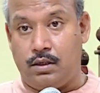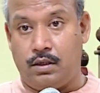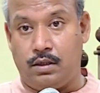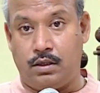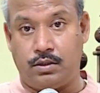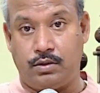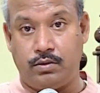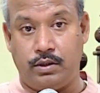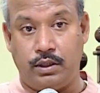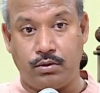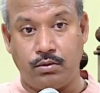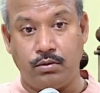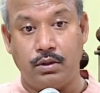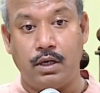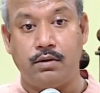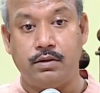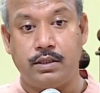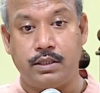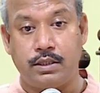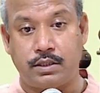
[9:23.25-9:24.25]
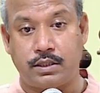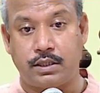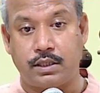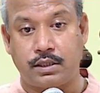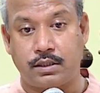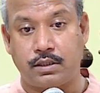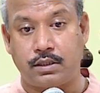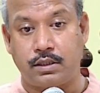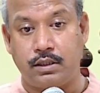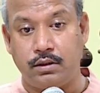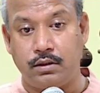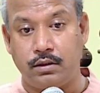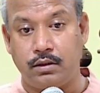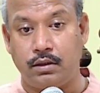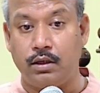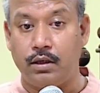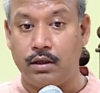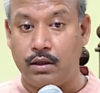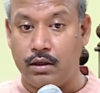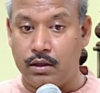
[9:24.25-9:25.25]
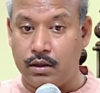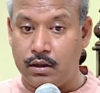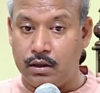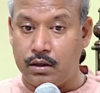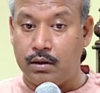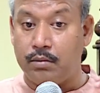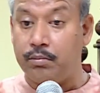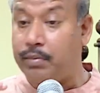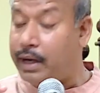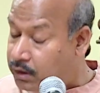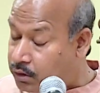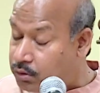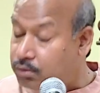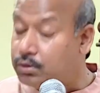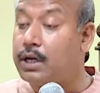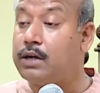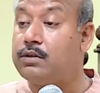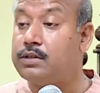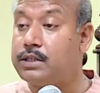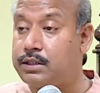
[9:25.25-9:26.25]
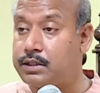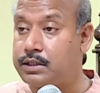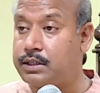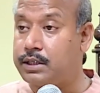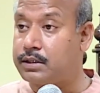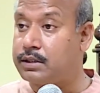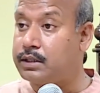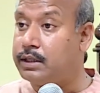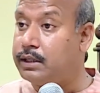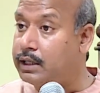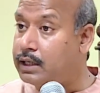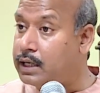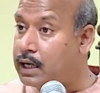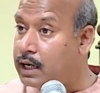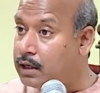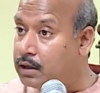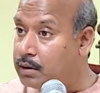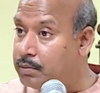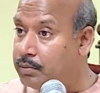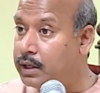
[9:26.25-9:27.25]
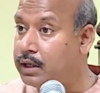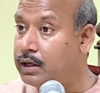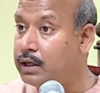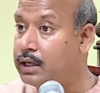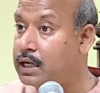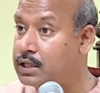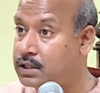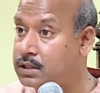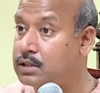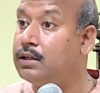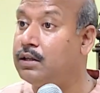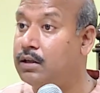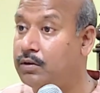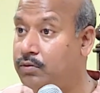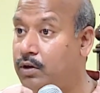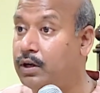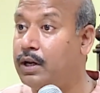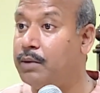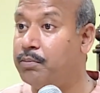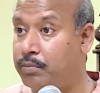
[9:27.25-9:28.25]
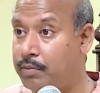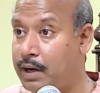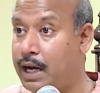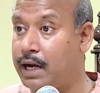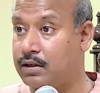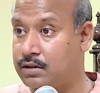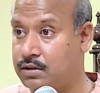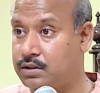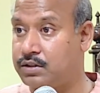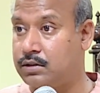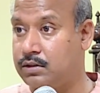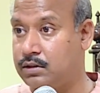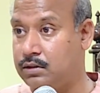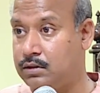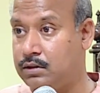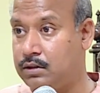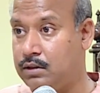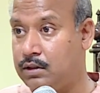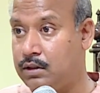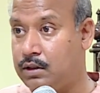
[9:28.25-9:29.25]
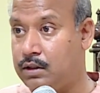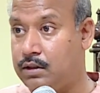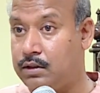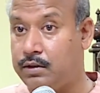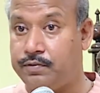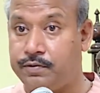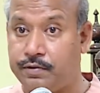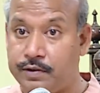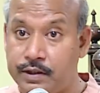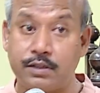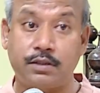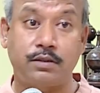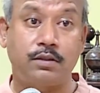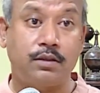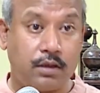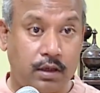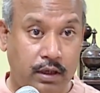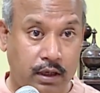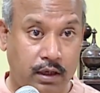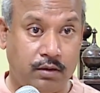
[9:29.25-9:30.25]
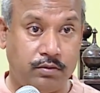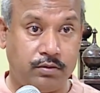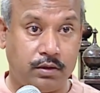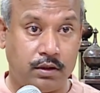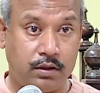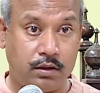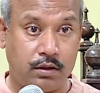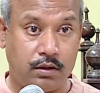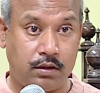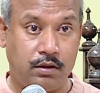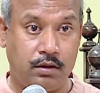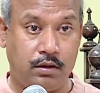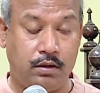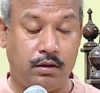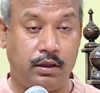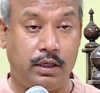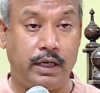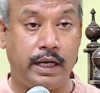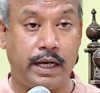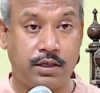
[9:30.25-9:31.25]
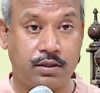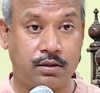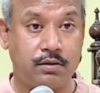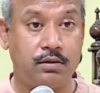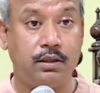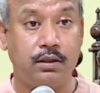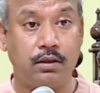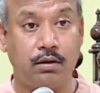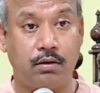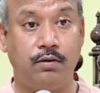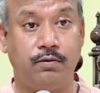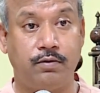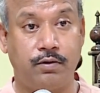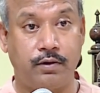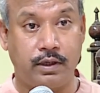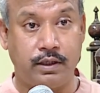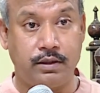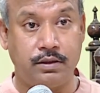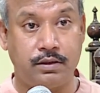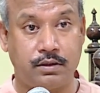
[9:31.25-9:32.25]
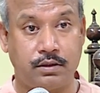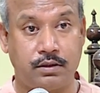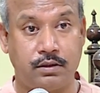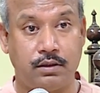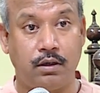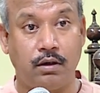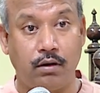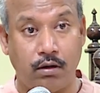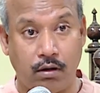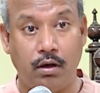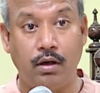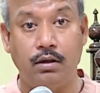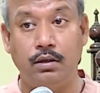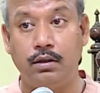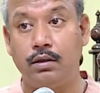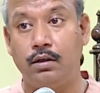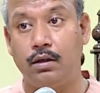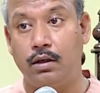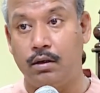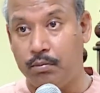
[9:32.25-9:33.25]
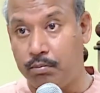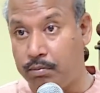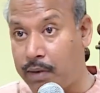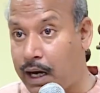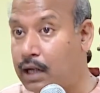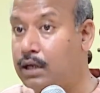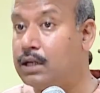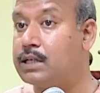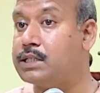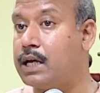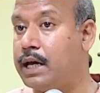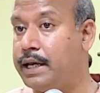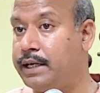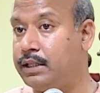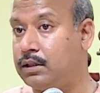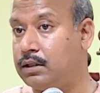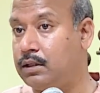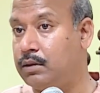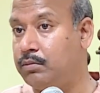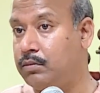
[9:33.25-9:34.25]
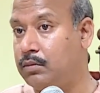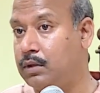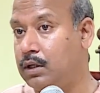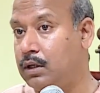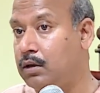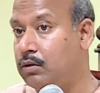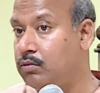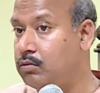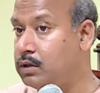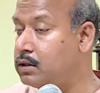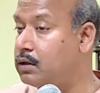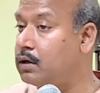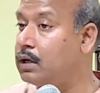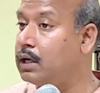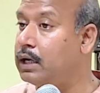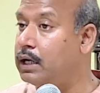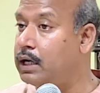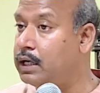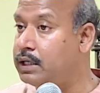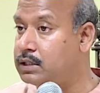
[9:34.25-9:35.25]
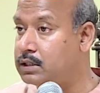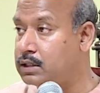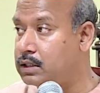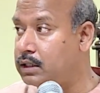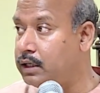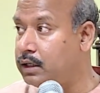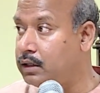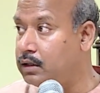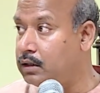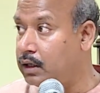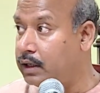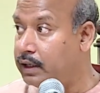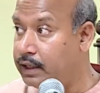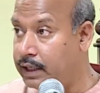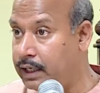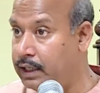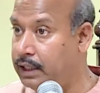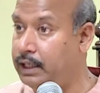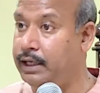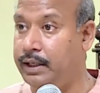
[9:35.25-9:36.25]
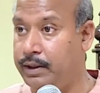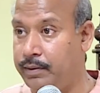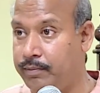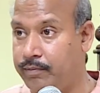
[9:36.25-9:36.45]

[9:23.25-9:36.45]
so in 2016, by 2016 it had made a national level impact. The first ever national conference on Bala Sahityam was organized in Delhi.